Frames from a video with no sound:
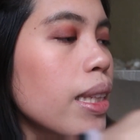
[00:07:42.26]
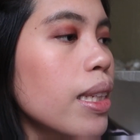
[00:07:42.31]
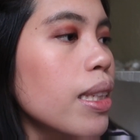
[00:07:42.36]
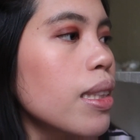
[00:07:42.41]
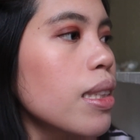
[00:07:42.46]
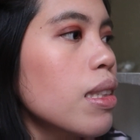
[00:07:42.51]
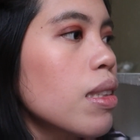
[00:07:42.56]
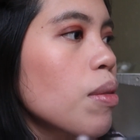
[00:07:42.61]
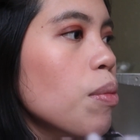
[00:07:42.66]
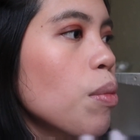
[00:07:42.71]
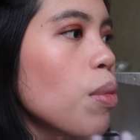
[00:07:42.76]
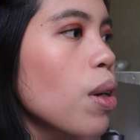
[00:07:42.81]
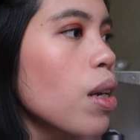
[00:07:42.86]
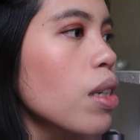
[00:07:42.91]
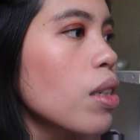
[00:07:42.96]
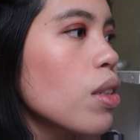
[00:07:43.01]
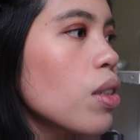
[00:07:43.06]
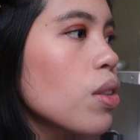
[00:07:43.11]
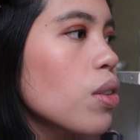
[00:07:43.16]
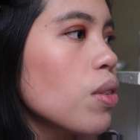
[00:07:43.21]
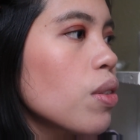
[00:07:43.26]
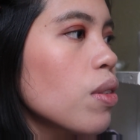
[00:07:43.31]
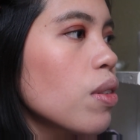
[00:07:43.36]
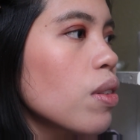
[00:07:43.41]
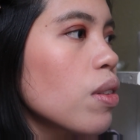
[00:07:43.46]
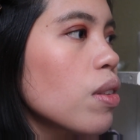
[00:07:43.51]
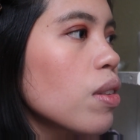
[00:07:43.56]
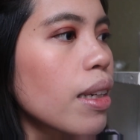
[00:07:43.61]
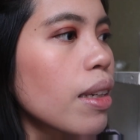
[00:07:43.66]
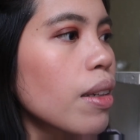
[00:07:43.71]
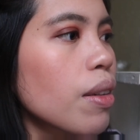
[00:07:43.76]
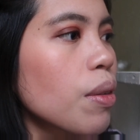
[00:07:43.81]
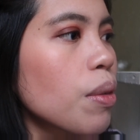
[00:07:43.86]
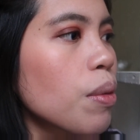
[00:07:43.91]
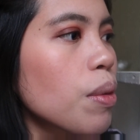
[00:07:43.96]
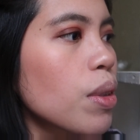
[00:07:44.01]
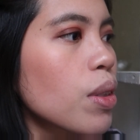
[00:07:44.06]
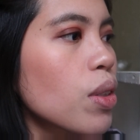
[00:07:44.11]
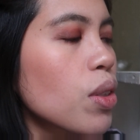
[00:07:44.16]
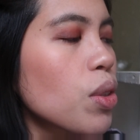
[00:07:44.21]
this brush
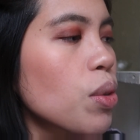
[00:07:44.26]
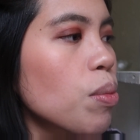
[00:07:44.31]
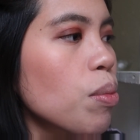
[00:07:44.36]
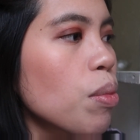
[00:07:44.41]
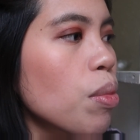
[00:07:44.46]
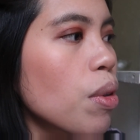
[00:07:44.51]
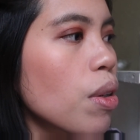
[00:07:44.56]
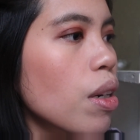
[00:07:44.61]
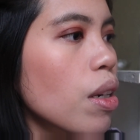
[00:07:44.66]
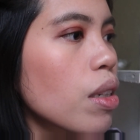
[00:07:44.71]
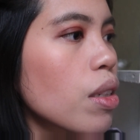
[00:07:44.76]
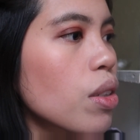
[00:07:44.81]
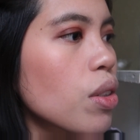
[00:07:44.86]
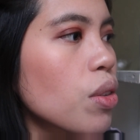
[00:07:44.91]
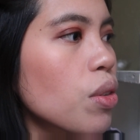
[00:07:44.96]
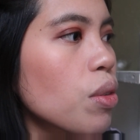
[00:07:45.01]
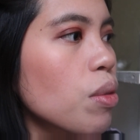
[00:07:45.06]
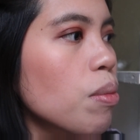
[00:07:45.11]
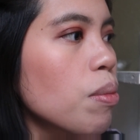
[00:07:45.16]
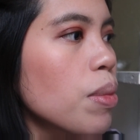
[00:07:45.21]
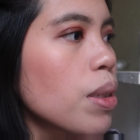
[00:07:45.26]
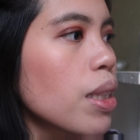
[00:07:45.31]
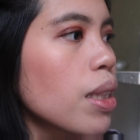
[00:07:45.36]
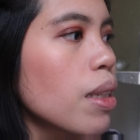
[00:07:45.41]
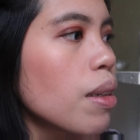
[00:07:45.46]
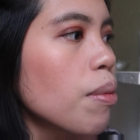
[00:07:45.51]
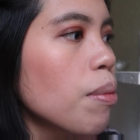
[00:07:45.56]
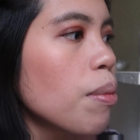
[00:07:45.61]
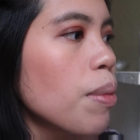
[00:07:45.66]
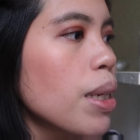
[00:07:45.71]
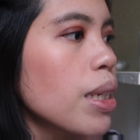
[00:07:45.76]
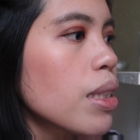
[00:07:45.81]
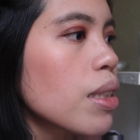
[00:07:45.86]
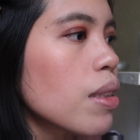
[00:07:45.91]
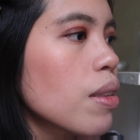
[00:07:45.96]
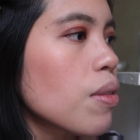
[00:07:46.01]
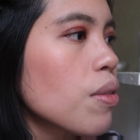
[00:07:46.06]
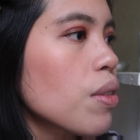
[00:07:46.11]
which brush should be the best for